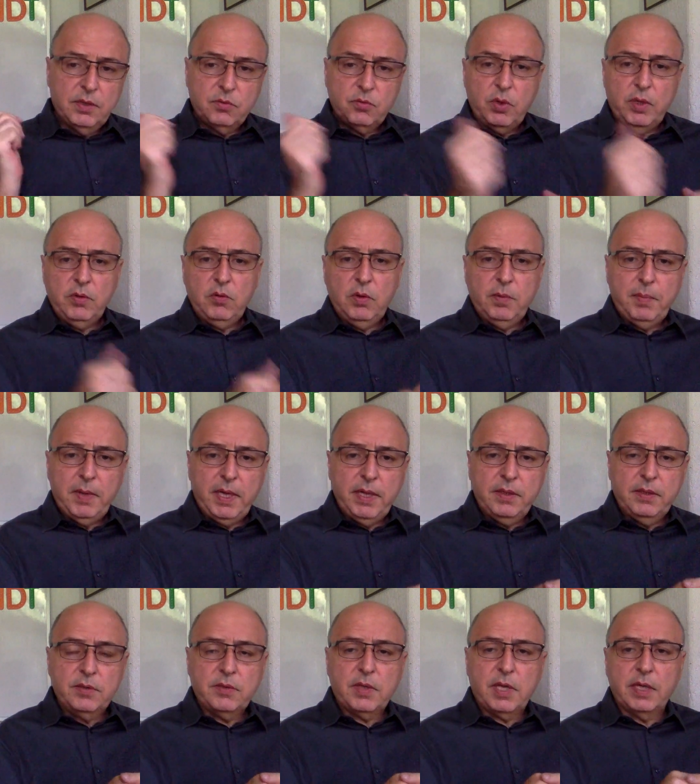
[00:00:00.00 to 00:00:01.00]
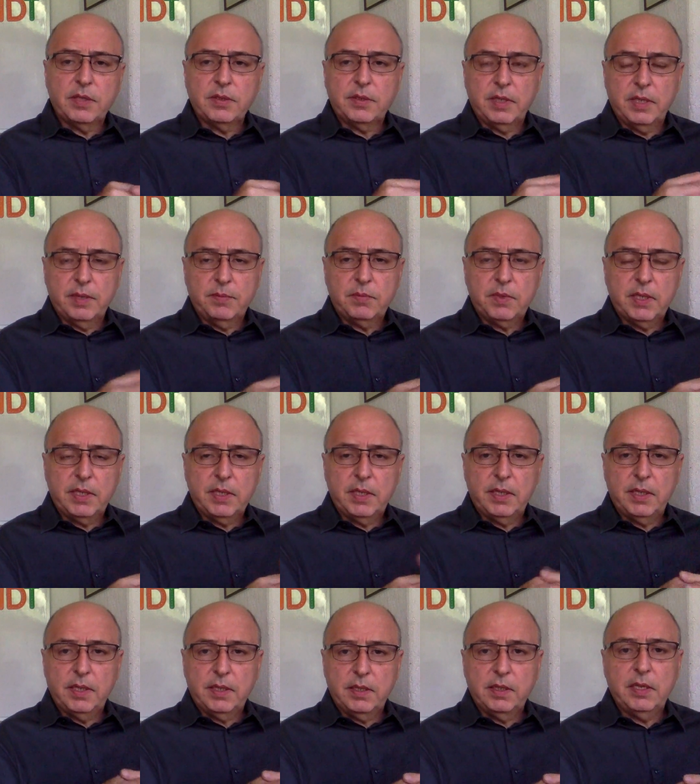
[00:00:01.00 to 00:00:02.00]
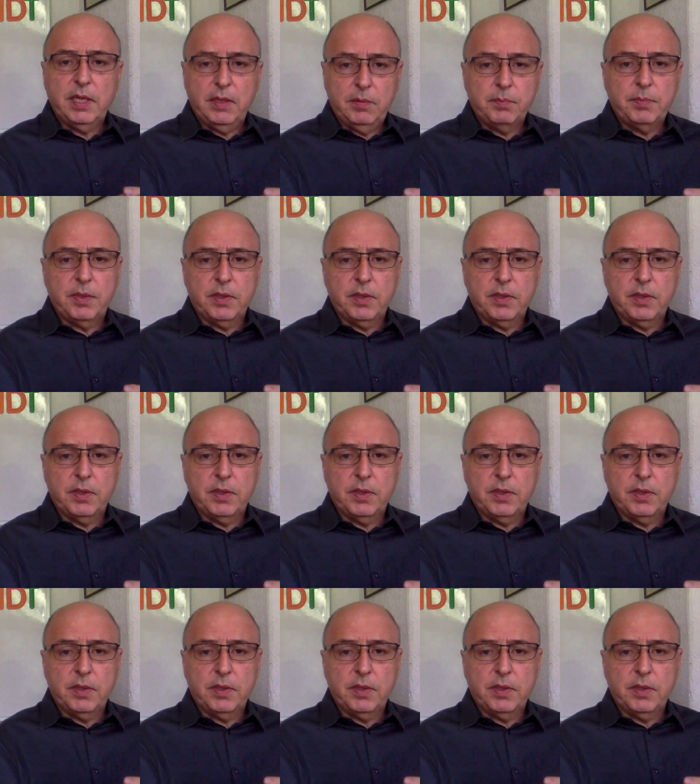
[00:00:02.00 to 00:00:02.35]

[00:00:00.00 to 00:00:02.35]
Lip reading: Try to apply this concept. It'll help you.